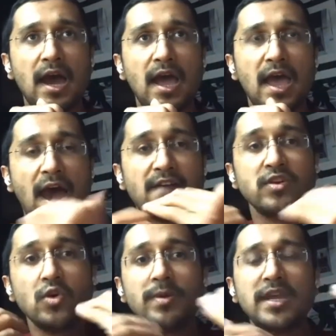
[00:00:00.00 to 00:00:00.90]
have
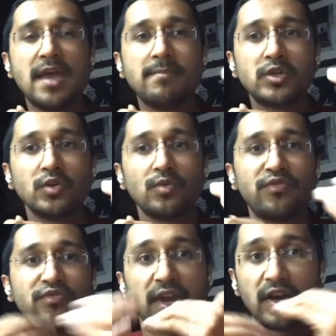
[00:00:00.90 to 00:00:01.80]
you been able to
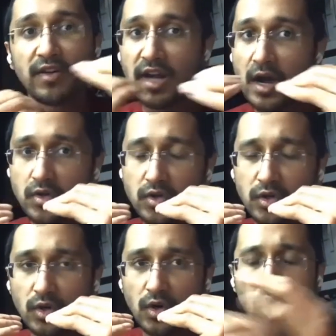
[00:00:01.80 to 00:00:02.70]
figure it out?
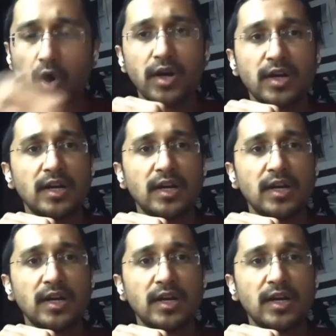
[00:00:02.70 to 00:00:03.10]
Or